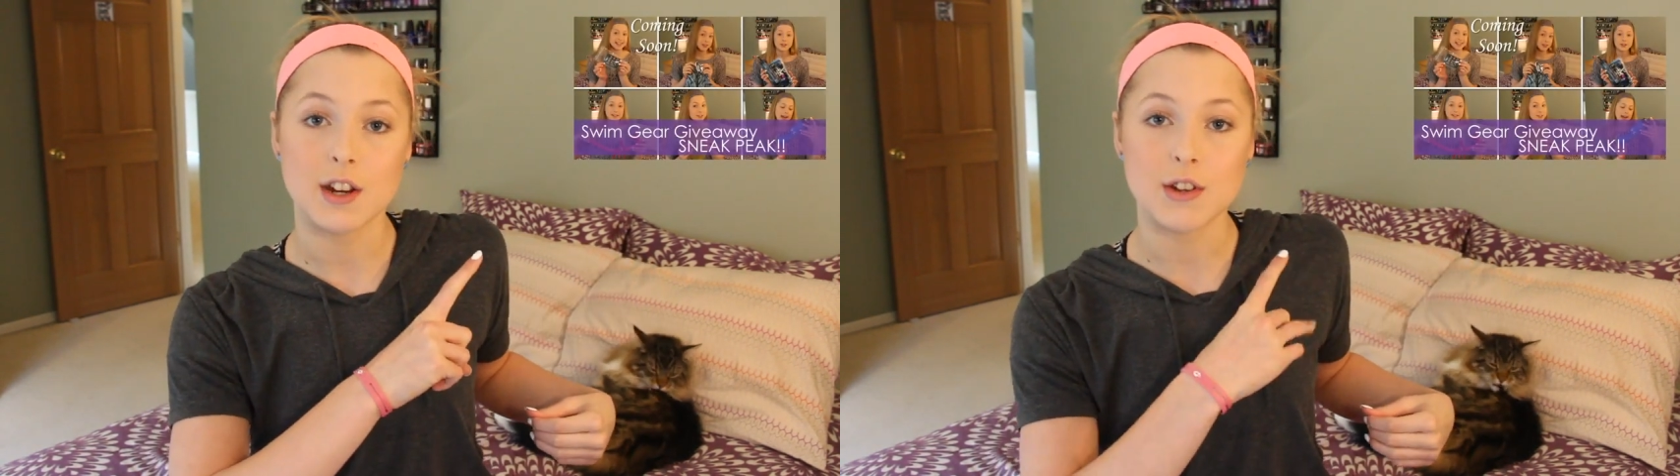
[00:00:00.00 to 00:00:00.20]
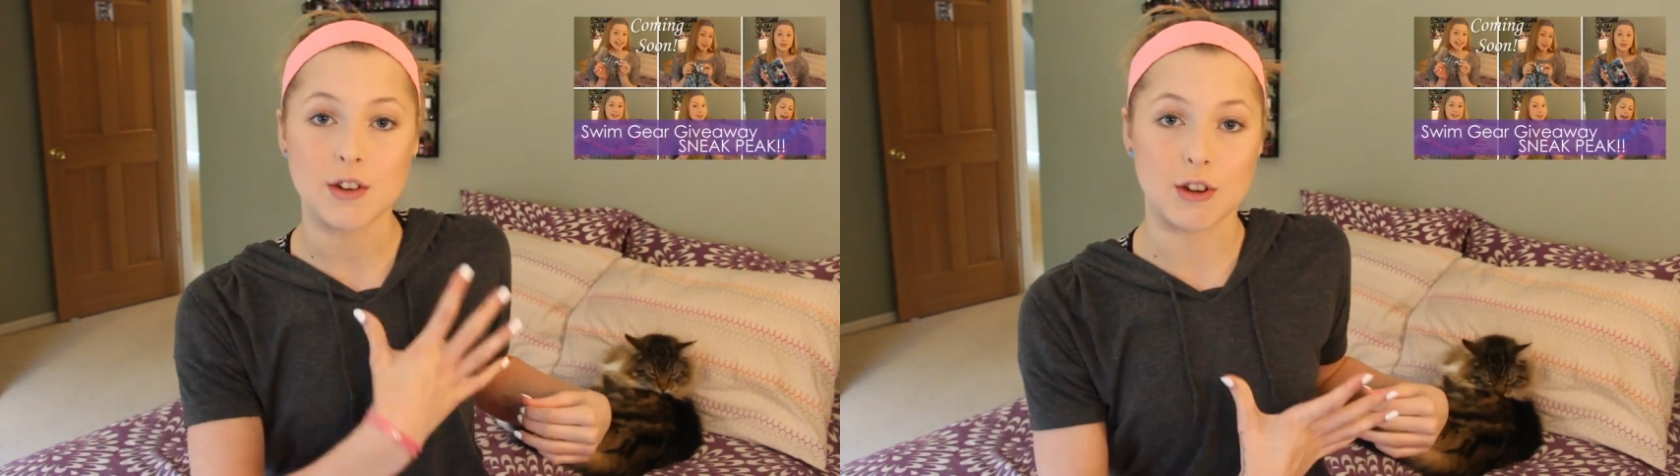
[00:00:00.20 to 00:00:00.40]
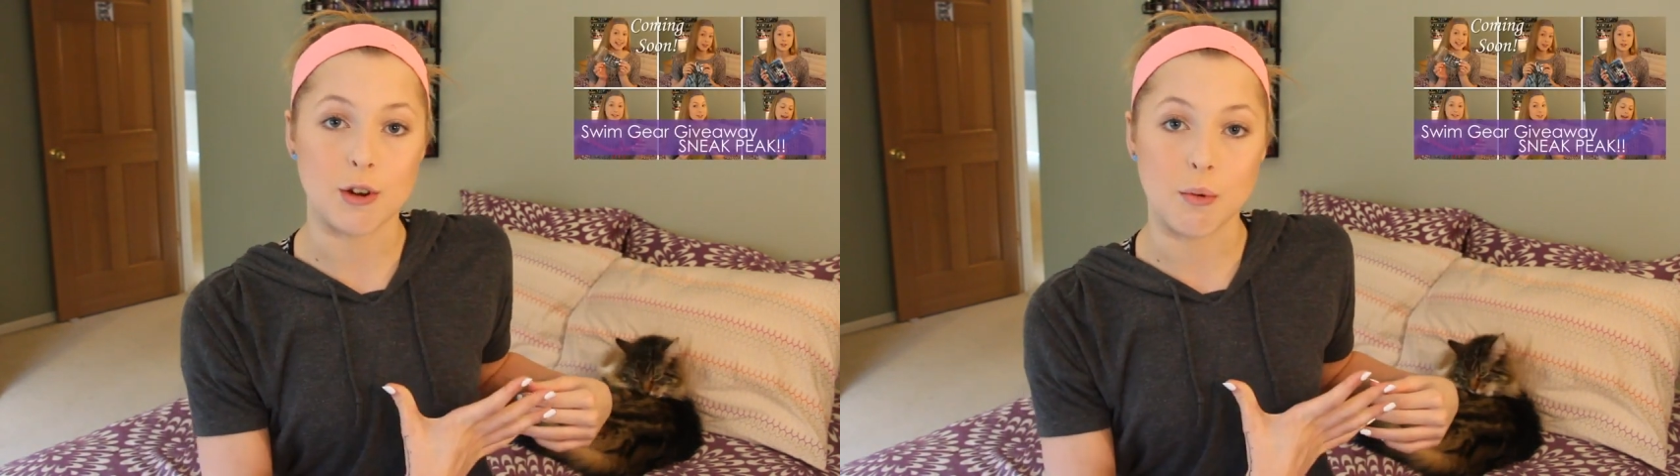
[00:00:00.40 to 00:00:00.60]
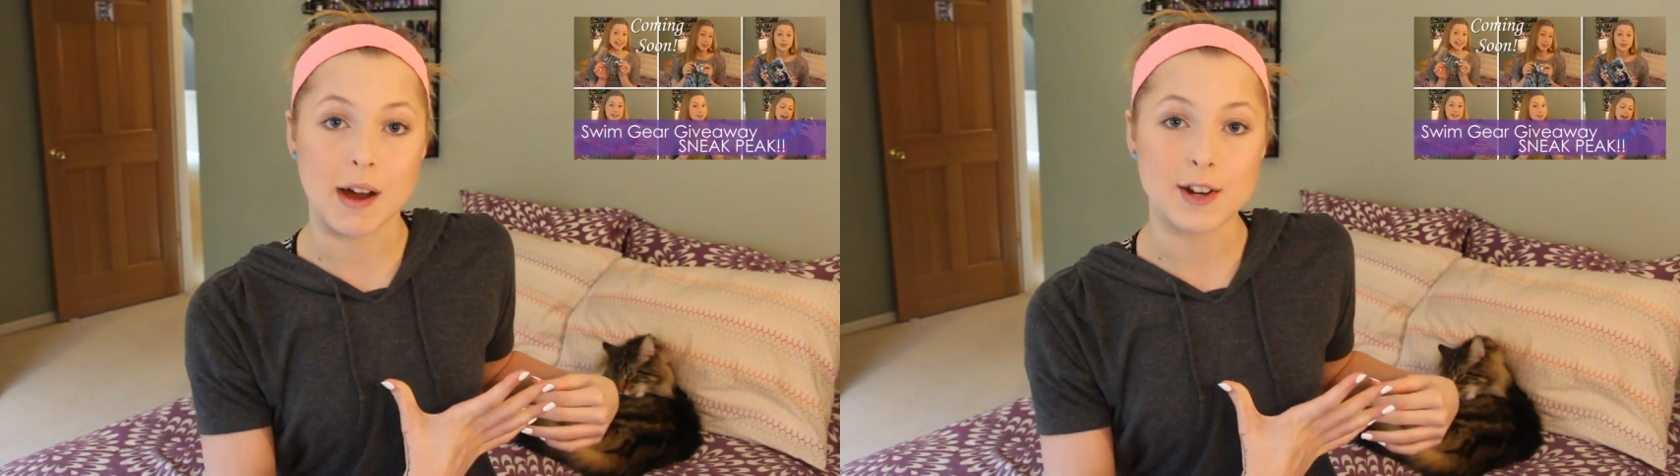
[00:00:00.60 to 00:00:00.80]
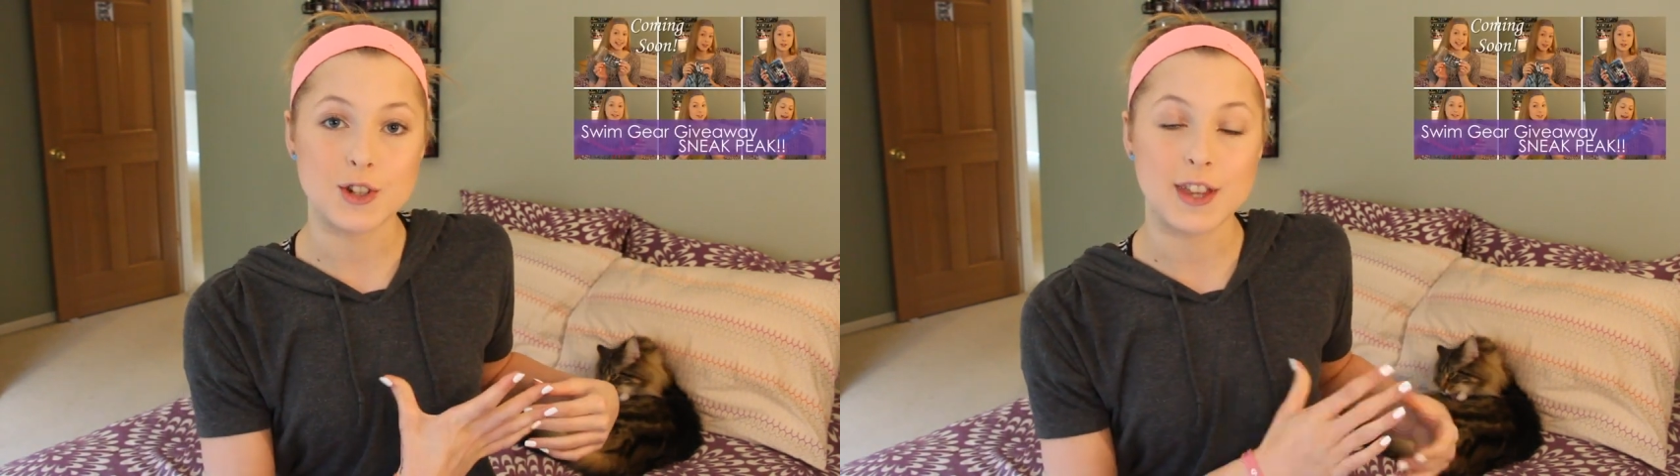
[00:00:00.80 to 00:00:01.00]
You can go
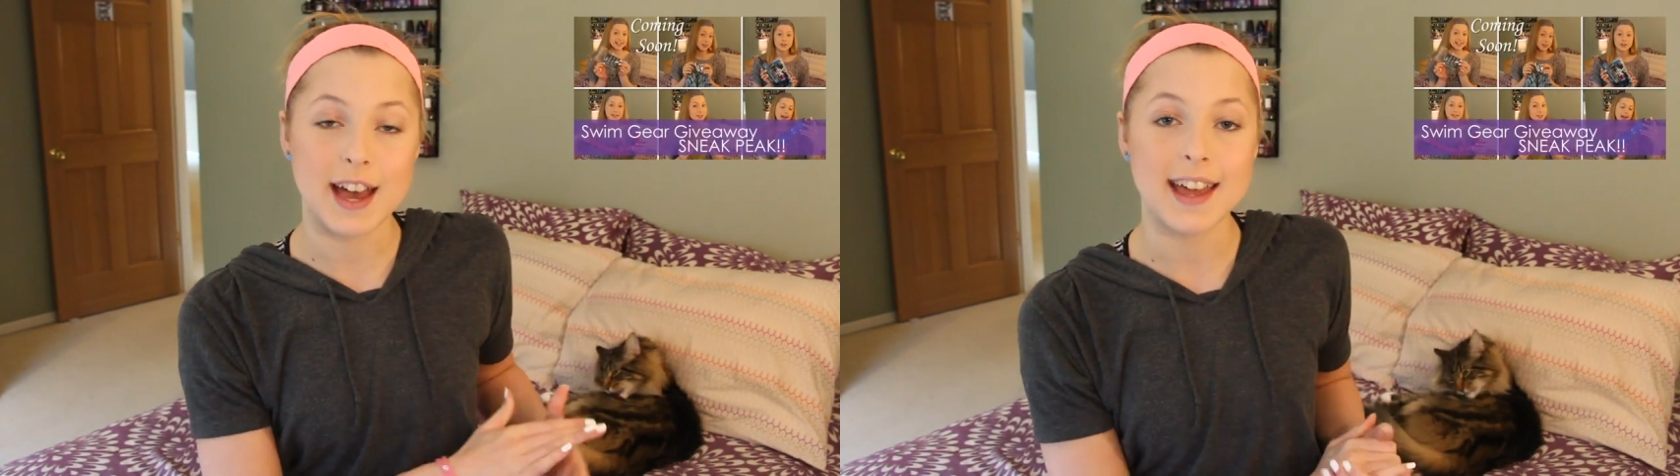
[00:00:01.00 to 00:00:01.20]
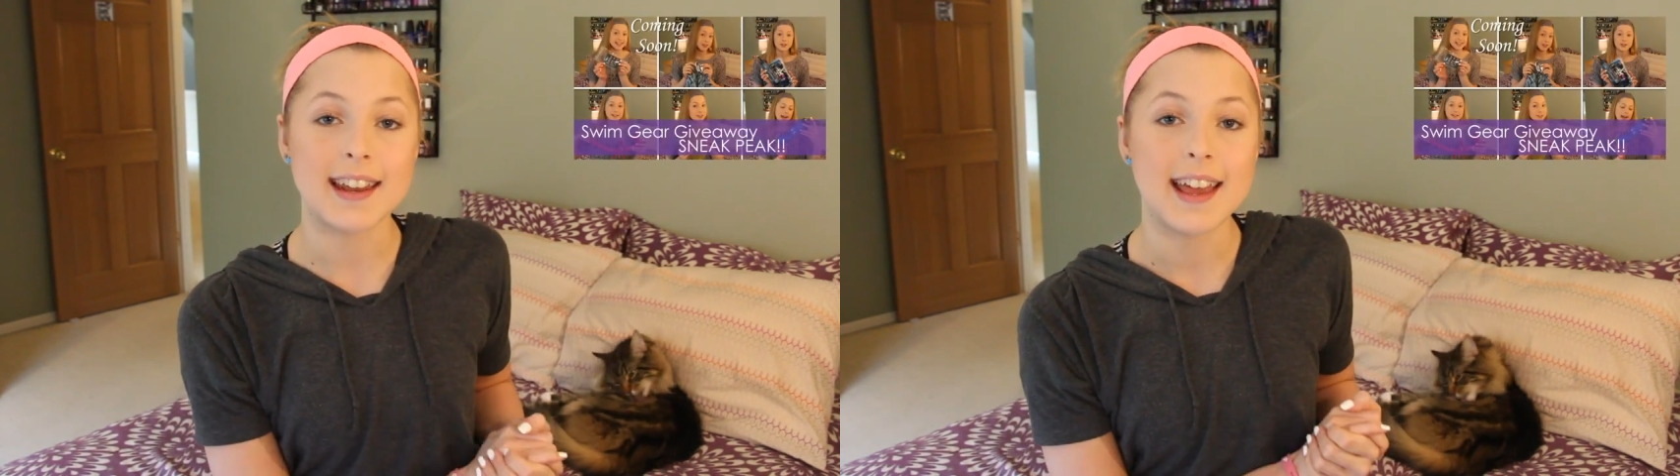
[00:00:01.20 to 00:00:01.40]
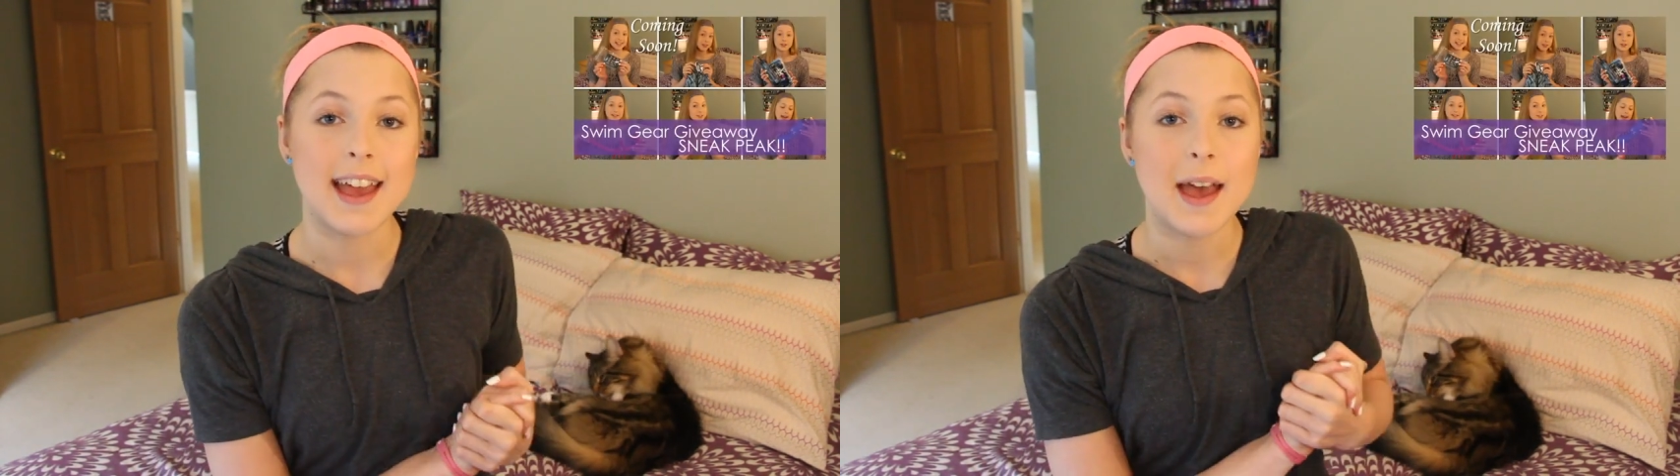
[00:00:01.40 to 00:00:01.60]
watch that.